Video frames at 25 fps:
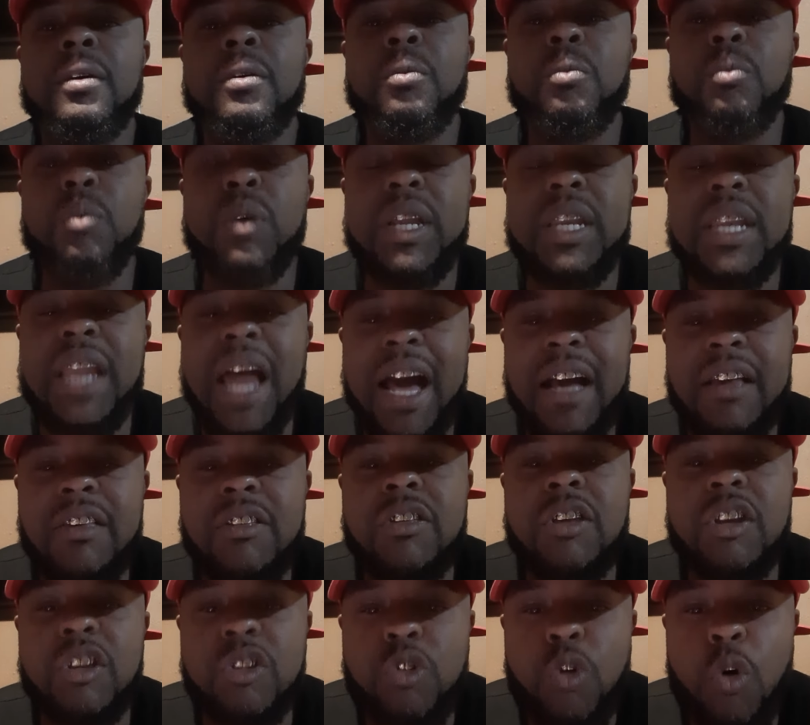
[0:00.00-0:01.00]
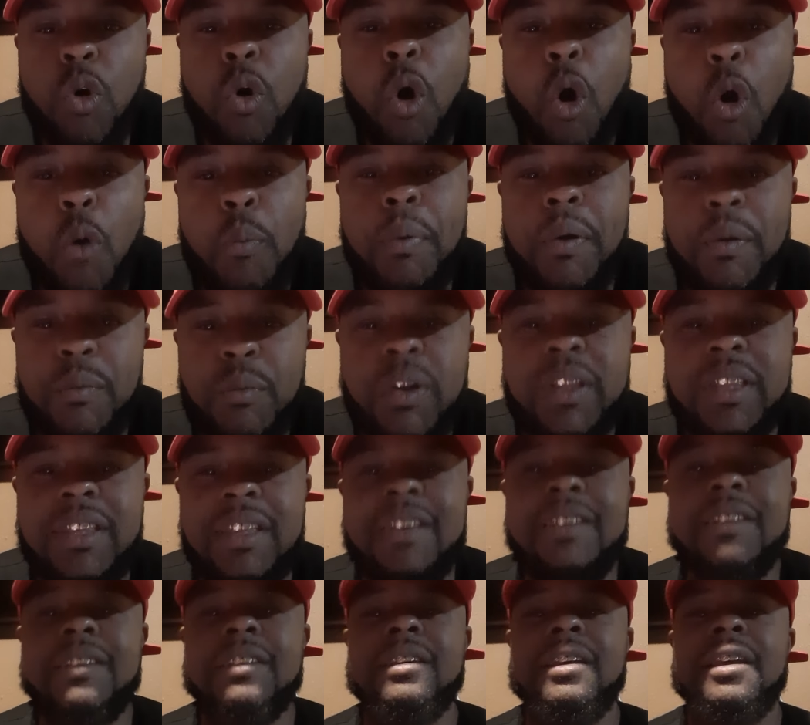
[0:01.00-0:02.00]
We knocks the door open with
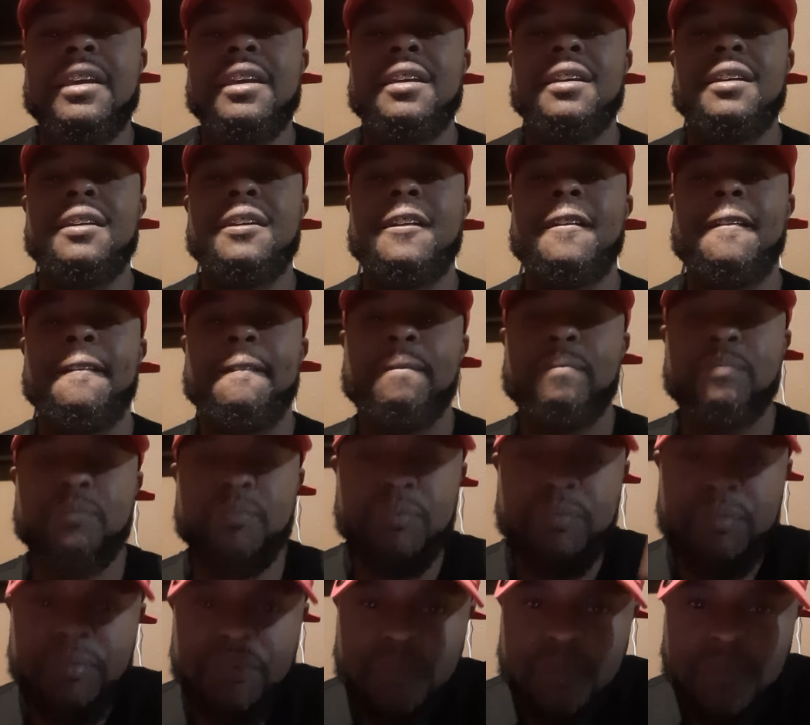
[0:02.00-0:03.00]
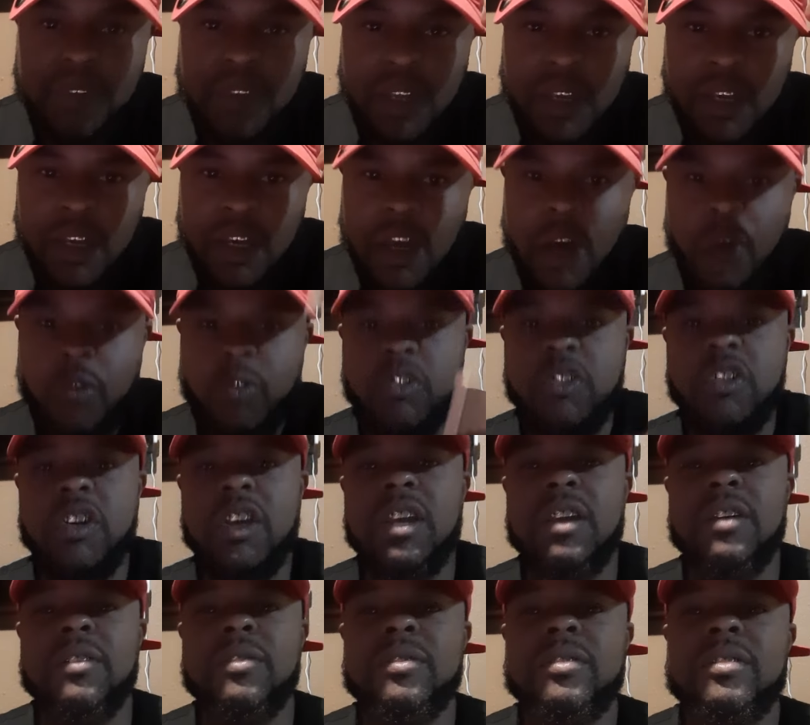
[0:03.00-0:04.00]
this shit. Go
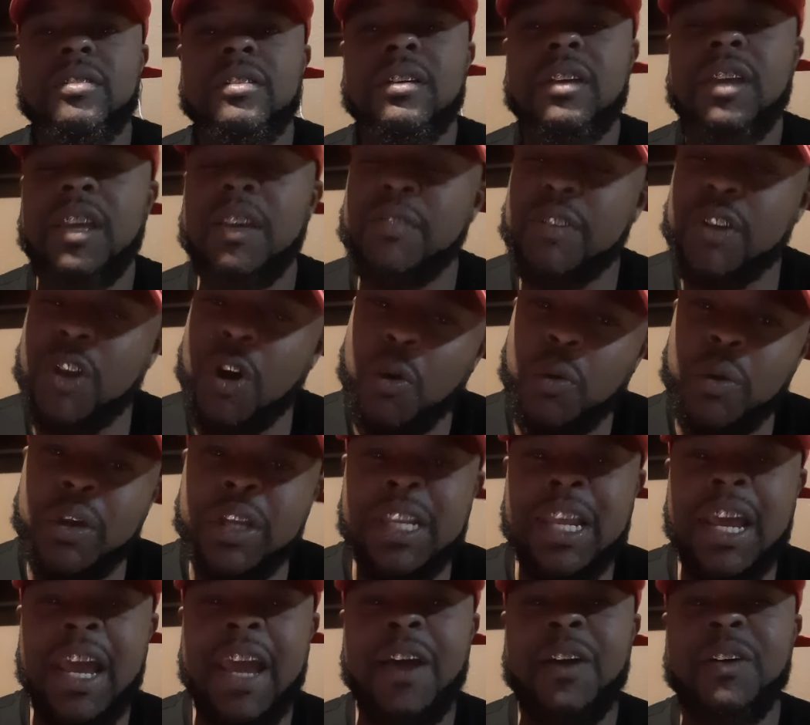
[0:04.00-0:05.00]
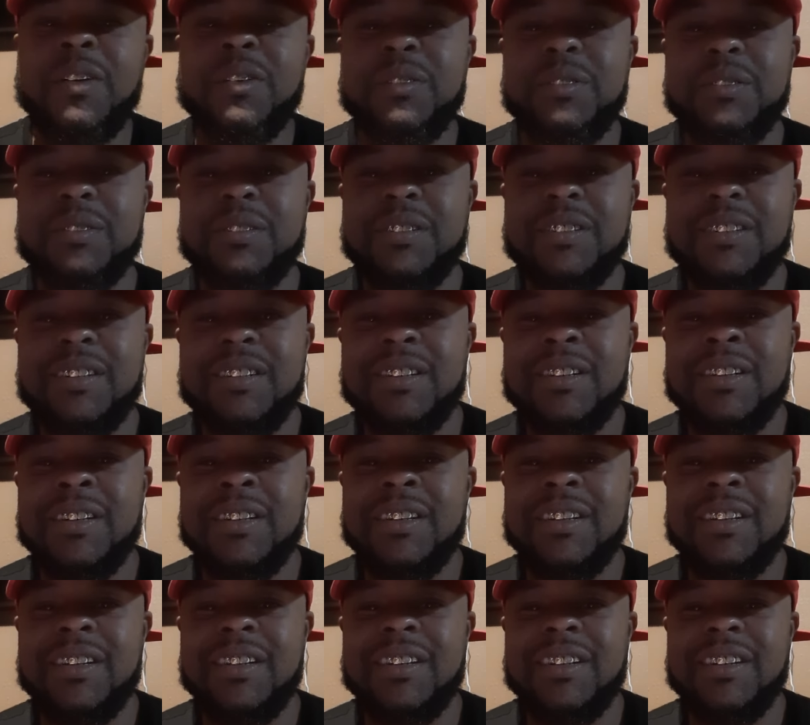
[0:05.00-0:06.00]
Chiefs. Even though we down,
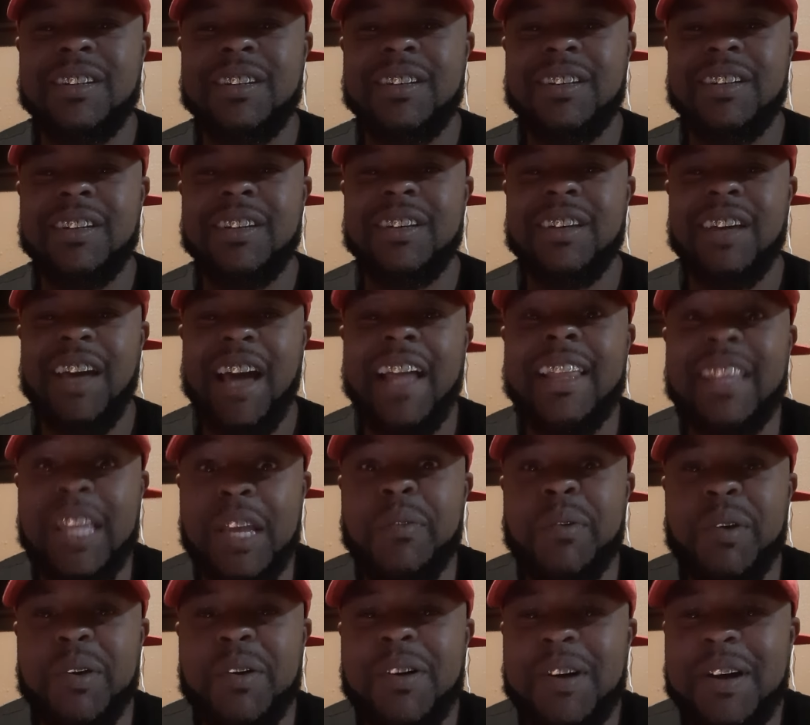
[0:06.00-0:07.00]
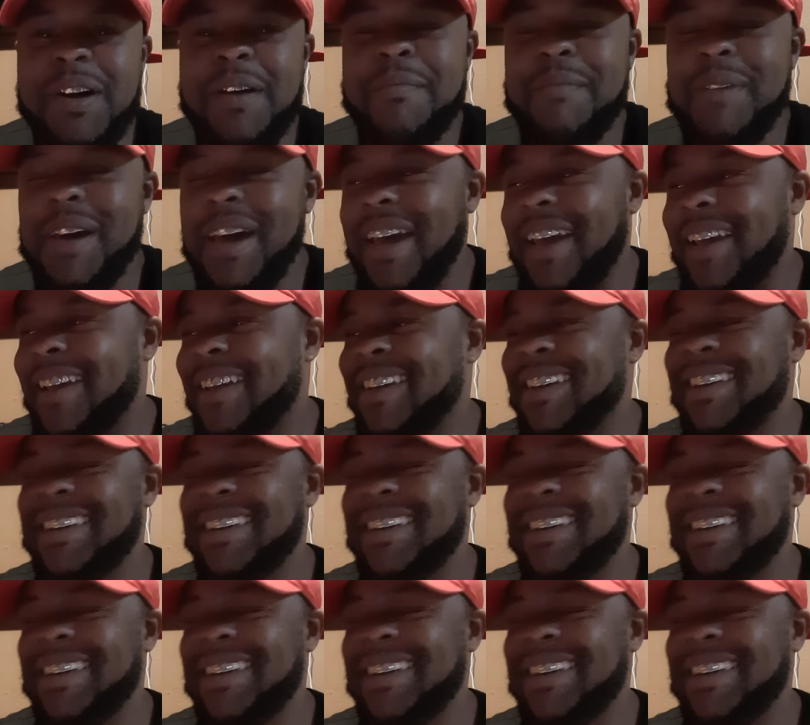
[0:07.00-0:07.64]
I think we're going to come back.